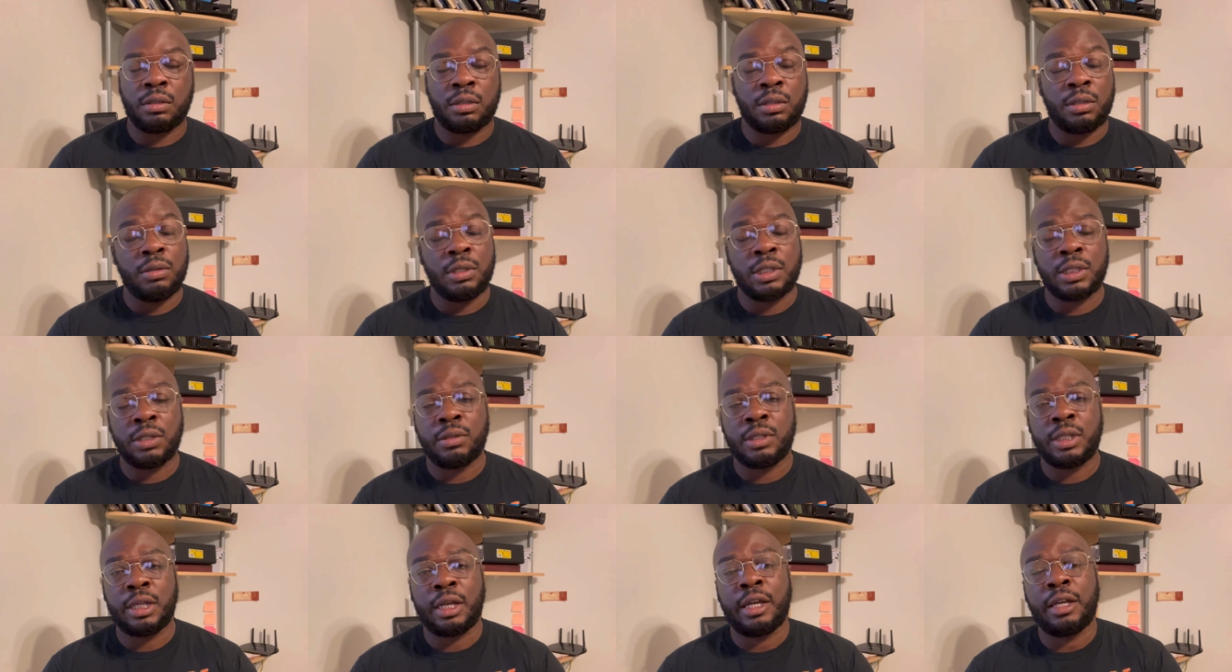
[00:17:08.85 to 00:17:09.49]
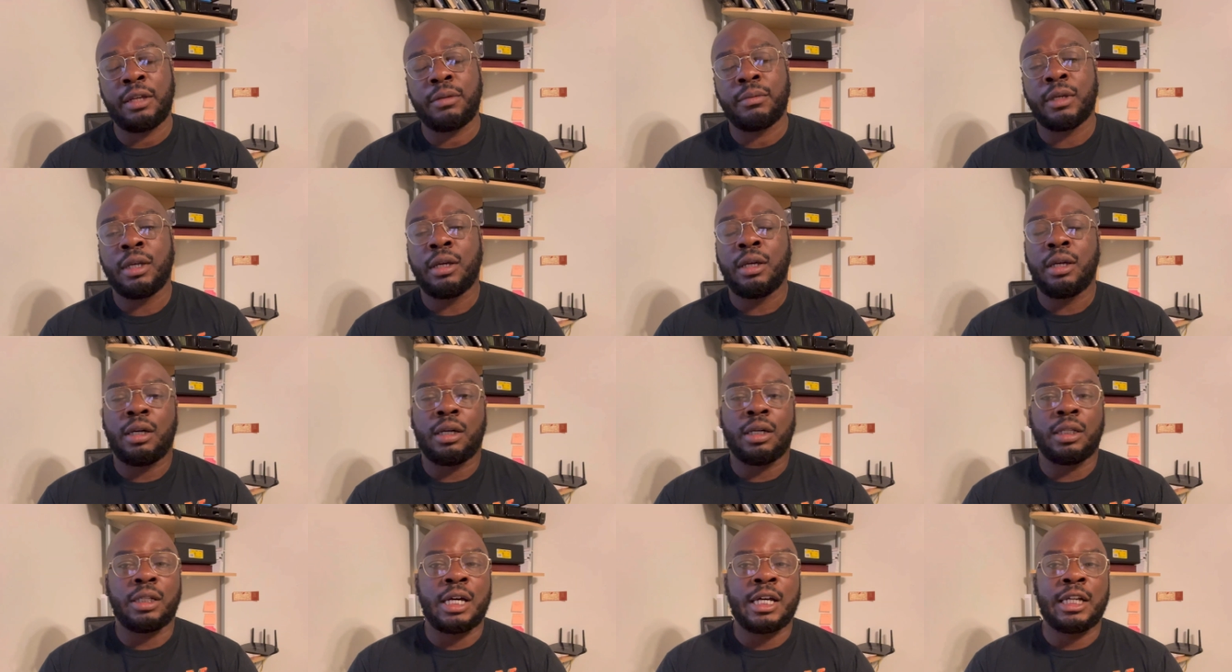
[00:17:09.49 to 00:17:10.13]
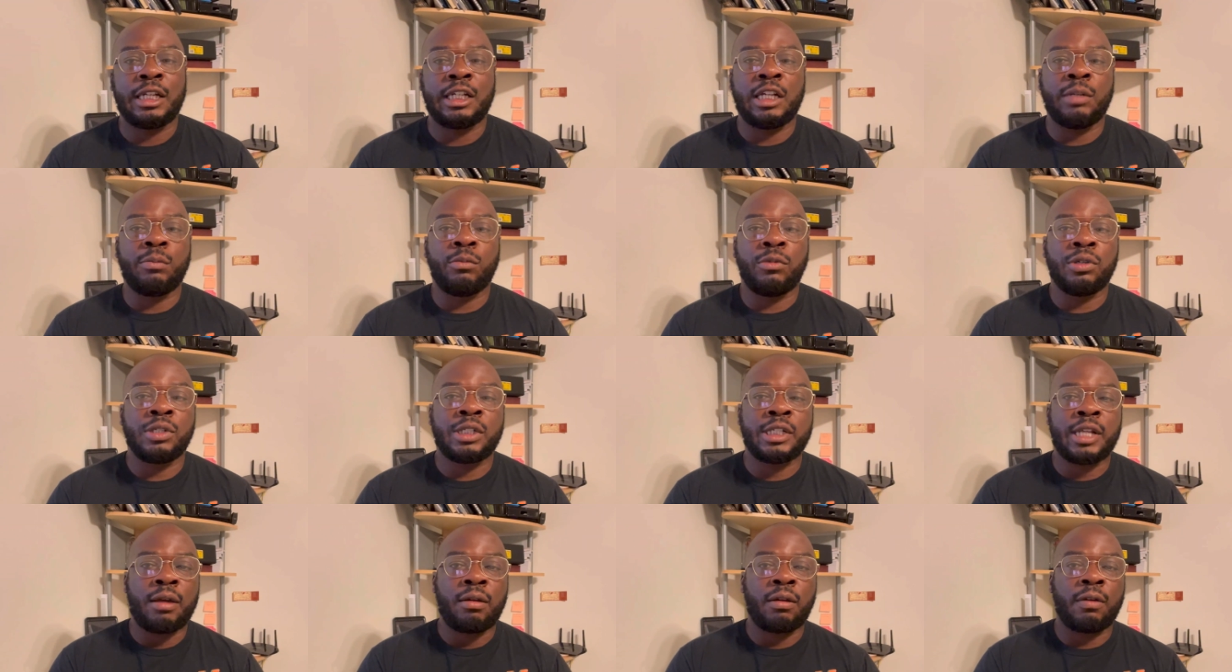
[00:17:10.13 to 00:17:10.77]
to so tight, a lot of them will
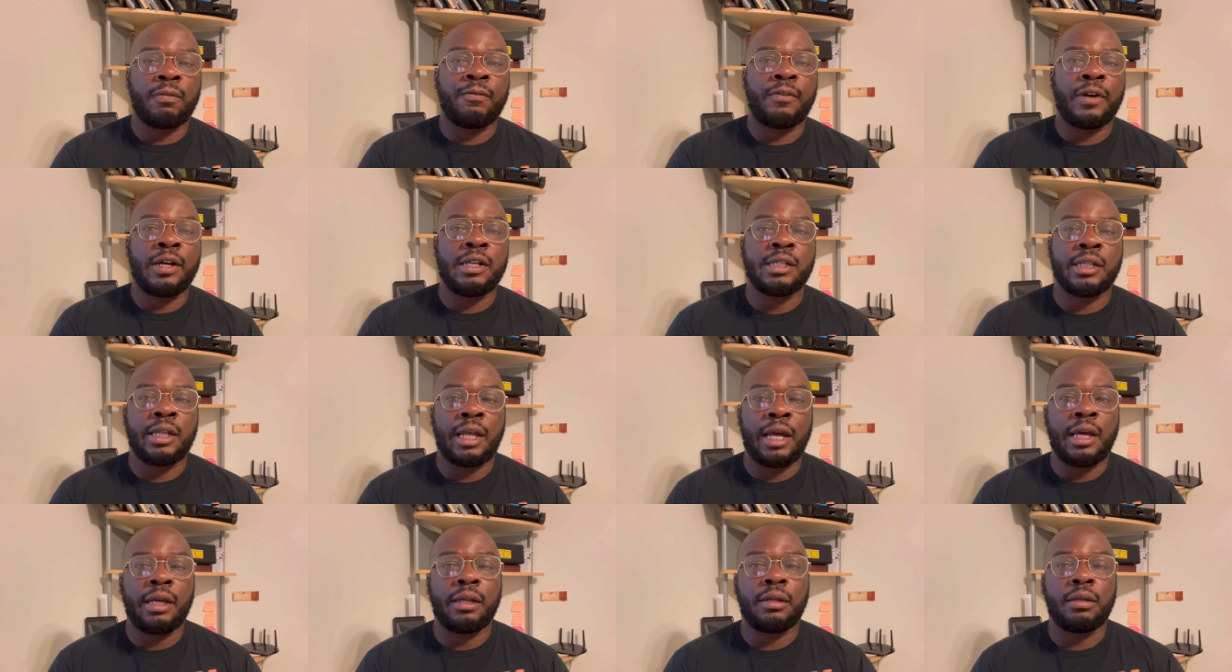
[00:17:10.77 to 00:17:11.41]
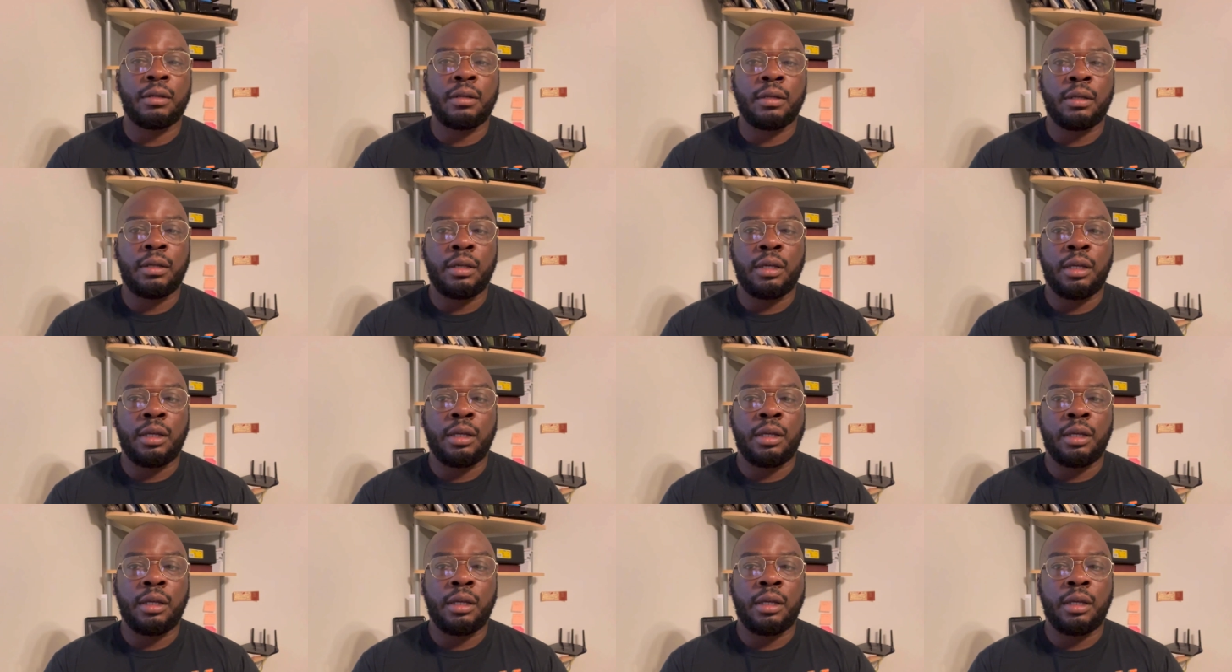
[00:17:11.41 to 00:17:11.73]
sacrifice that